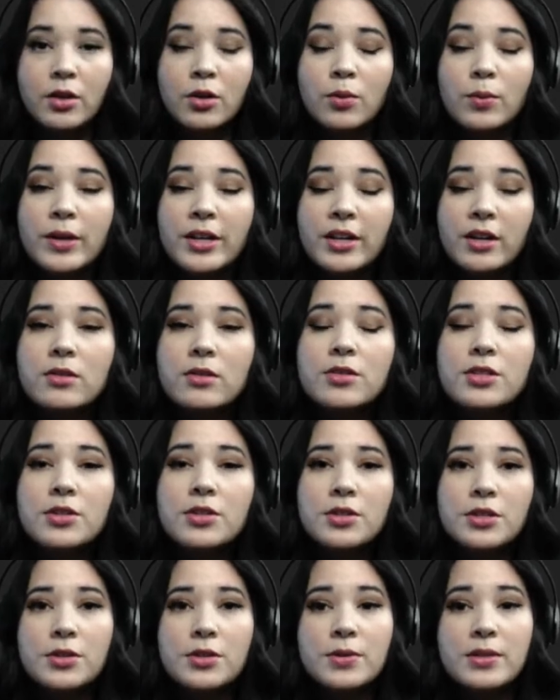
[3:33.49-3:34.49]
We can also
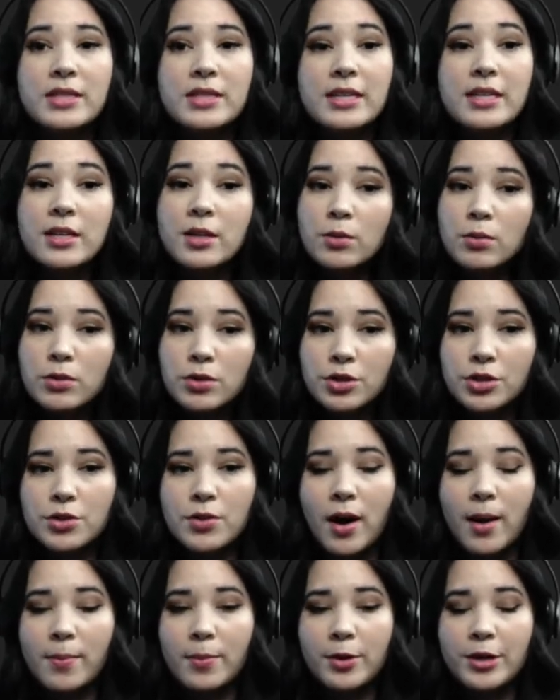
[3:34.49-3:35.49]
use the equal to
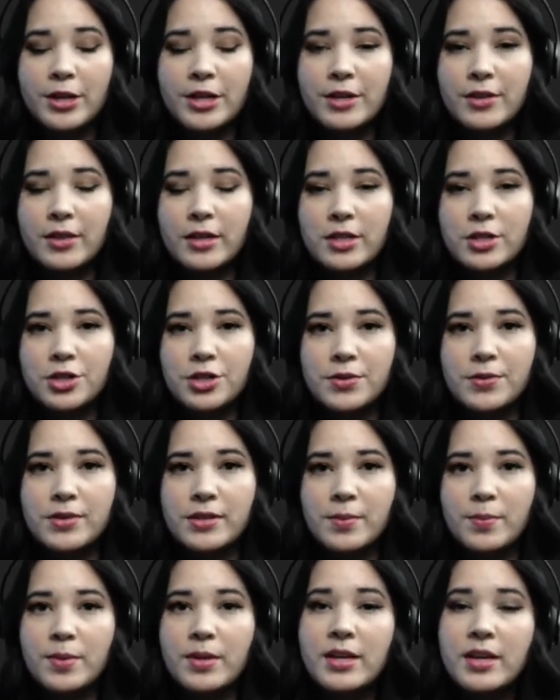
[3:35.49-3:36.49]
operator that shows
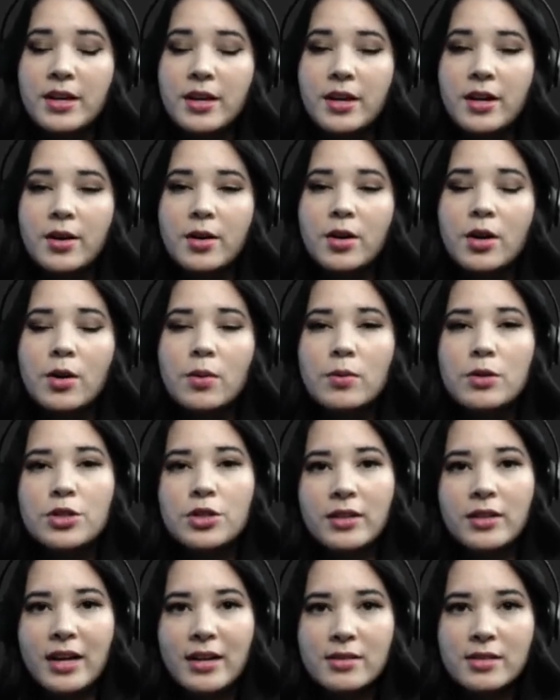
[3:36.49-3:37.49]
up here, which
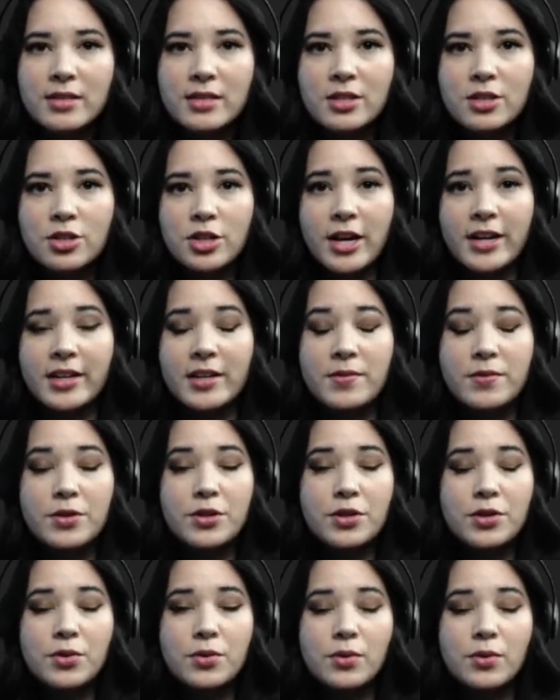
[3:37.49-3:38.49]
allows us to check if
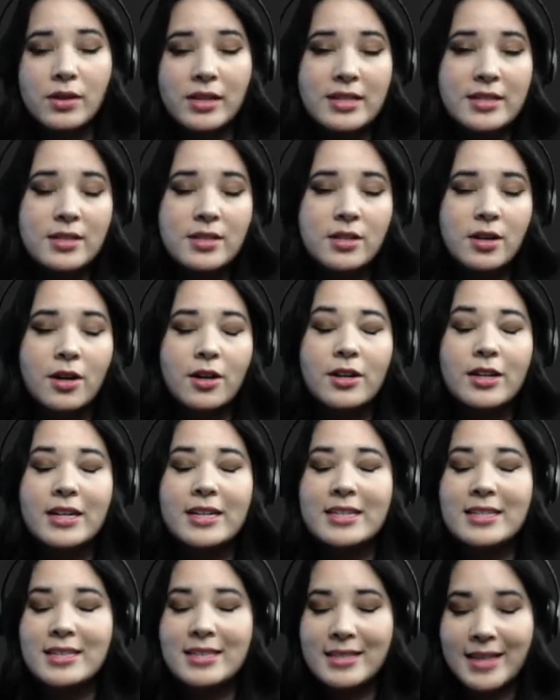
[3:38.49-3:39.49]
2 lists are
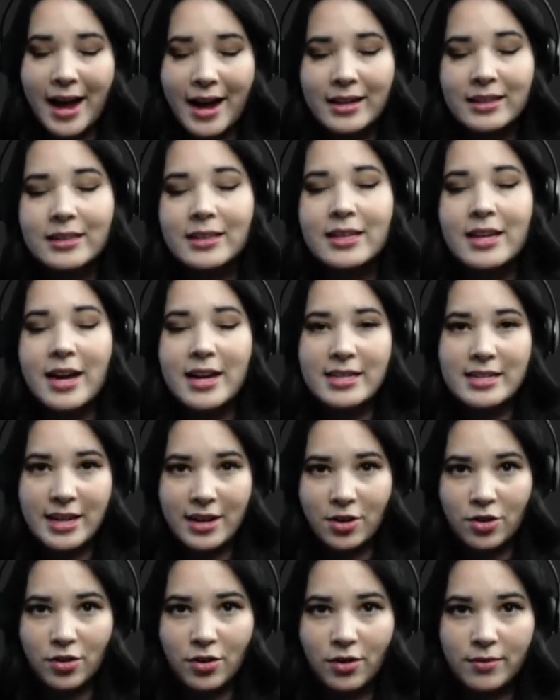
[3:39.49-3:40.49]
exactly
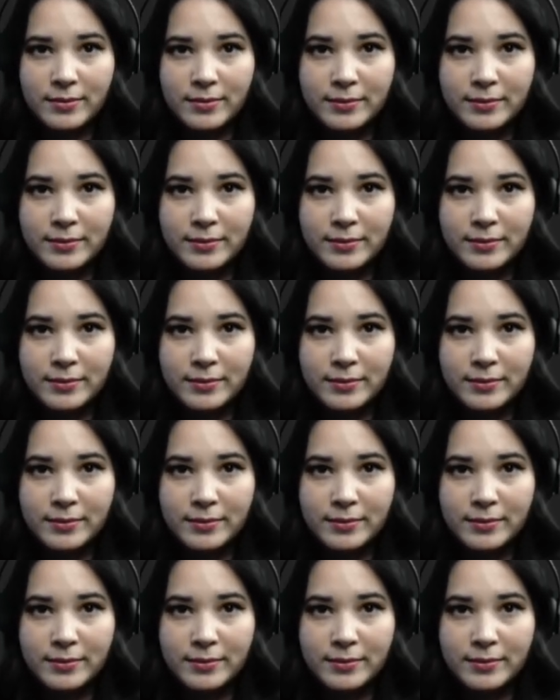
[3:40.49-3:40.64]
identical.